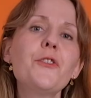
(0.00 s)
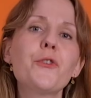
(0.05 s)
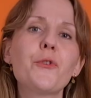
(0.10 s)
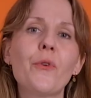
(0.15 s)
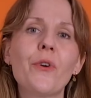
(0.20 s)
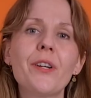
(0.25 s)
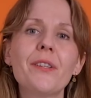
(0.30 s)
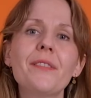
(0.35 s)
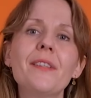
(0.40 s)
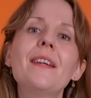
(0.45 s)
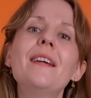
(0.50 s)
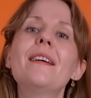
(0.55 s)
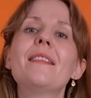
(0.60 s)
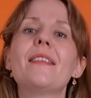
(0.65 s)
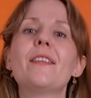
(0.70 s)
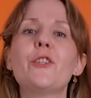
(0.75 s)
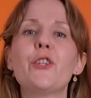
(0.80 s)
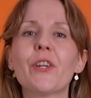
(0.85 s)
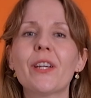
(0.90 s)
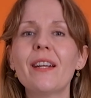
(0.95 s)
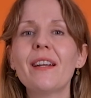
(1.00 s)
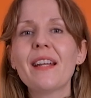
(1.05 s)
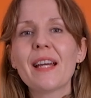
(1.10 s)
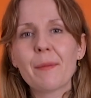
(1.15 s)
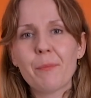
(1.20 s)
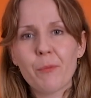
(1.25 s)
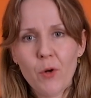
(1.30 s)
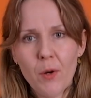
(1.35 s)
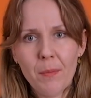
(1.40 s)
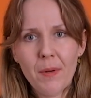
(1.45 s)
short, the chicken and
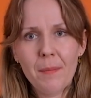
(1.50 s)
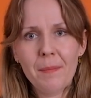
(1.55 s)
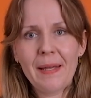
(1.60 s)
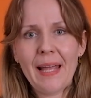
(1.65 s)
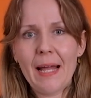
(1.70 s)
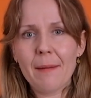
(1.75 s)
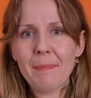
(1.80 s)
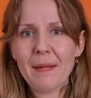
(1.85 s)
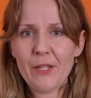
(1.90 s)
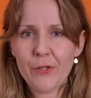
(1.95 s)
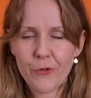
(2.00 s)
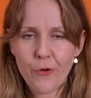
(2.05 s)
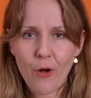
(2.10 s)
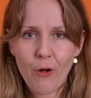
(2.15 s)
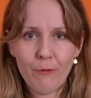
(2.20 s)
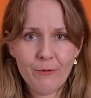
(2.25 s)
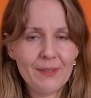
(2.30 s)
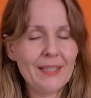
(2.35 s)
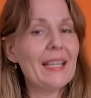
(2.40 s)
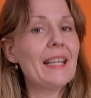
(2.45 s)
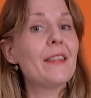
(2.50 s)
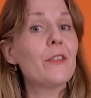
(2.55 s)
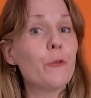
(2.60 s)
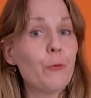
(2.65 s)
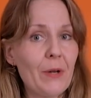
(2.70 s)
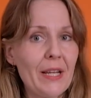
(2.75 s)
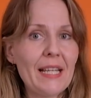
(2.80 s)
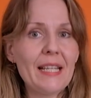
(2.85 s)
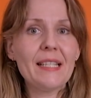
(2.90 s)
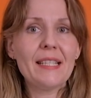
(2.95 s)
egg problem can be solved in
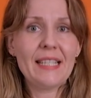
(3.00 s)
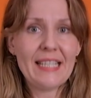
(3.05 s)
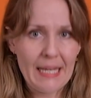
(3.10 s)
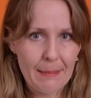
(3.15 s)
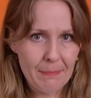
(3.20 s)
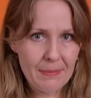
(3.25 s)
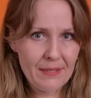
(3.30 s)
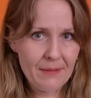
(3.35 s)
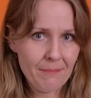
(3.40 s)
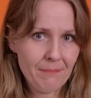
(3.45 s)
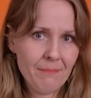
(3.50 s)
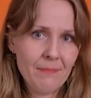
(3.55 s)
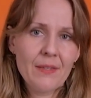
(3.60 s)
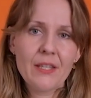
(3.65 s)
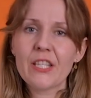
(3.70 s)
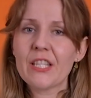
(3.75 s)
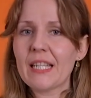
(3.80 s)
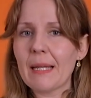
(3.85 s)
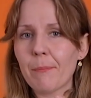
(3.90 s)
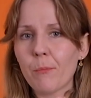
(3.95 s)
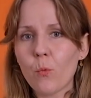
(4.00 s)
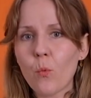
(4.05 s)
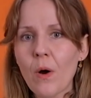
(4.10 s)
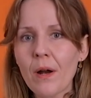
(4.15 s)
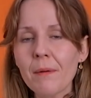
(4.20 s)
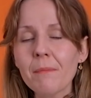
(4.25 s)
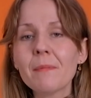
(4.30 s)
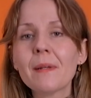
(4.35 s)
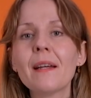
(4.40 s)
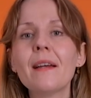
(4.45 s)
3 steps. Step
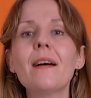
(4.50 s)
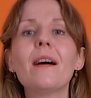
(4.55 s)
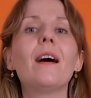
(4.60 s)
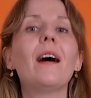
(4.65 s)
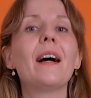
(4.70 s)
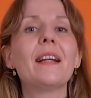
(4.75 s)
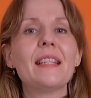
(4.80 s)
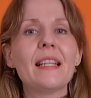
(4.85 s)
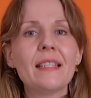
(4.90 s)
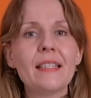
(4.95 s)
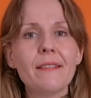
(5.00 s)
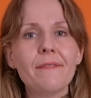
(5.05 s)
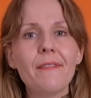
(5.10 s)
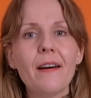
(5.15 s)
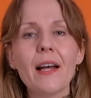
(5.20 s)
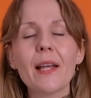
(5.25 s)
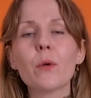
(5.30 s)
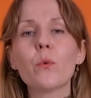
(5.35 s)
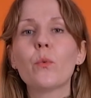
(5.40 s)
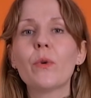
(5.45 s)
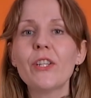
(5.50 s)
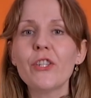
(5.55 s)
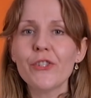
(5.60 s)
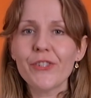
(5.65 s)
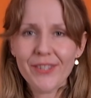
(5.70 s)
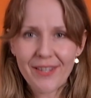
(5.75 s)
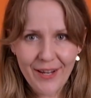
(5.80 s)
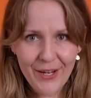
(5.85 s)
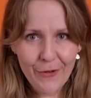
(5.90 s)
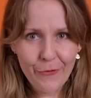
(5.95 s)
1, identify which
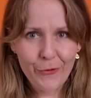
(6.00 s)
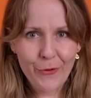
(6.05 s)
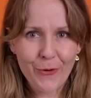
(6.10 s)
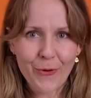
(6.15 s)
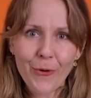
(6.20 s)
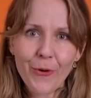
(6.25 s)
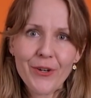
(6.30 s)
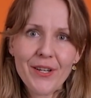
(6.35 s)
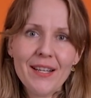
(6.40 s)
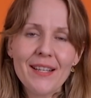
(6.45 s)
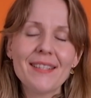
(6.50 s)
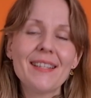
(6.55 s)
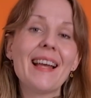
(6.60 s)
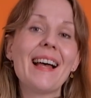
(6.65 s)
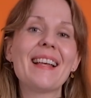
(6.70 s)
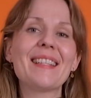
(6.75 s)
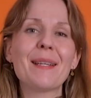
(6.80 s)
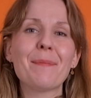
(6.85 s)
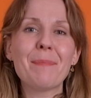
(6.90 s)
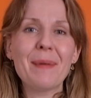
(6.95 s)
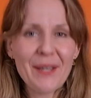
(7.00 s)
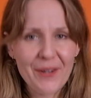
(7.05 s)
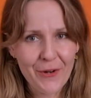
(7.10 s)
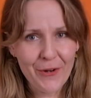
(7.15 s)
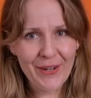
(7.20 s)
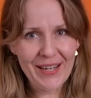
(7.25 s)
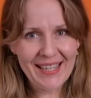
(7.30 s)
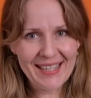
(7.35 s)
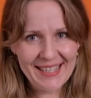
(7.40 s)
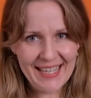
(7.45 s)
side of your audience has a
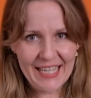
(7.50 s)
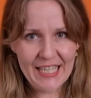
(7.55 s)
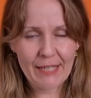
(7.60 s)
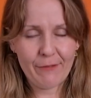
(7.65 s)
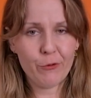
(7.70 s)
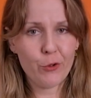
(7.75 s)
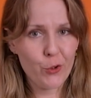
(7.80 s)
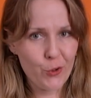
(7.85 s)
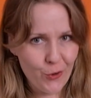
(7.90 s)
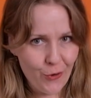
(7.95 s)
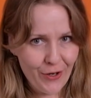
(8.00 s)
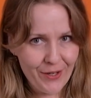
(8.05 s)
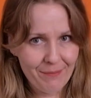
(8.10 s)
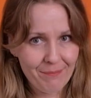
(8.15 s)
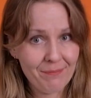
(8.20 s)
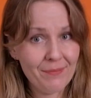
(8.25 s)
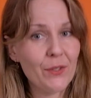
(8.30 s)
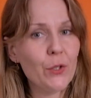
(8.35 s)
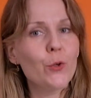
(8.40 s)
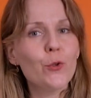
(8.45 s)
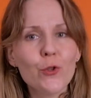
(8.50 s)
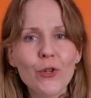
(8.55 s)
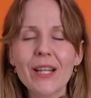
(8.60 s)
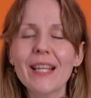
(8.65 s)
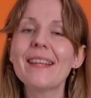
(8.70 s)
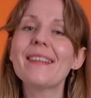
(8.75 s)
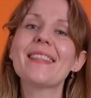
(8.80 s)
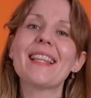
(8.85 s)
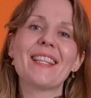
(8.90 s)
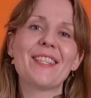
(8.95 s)
bigger incentive to join.
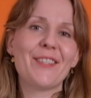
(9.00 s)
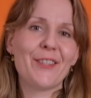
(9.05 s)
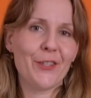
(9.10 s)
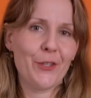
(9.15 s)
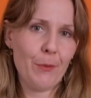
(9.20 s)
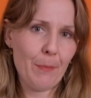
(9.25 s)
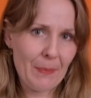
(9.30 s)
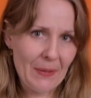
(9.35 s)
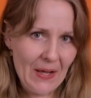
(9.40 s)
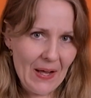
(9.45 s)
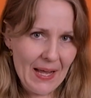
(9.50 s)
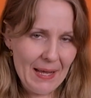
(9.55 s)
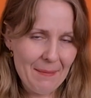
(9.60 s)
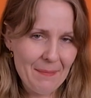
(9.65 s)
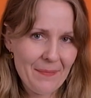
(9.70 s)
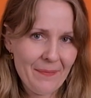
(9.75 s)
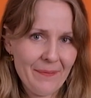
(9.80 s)
Usually, that's the supply.